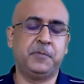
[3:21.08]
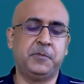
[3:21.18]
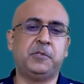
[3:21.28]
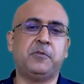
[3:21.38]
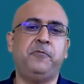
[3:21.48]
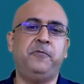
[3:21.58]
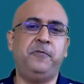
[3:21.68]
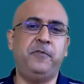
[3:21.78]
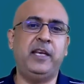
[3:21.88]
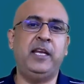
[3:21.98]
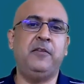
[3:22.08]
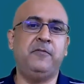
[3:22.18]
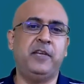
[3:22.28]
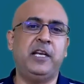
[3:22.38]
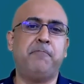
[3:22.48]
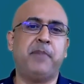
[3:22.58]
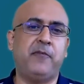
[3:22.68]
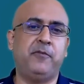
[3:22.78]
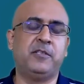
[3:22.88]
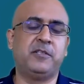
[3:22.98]
So it's a very, very
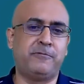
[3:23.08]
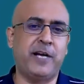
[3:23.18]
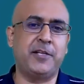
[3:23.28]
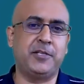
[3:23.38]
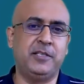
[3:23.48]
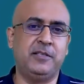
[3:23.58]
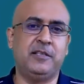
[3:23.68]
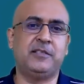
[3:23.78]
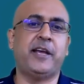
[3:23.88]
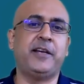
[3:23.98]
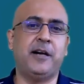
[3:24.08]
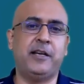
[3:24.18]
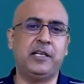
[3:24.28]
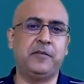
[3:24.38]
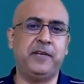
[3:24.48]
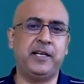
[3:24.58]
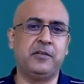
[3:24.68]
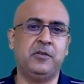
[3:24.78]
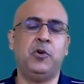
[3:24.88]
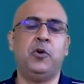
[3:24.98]
powerful strategy, the Zygonic effect,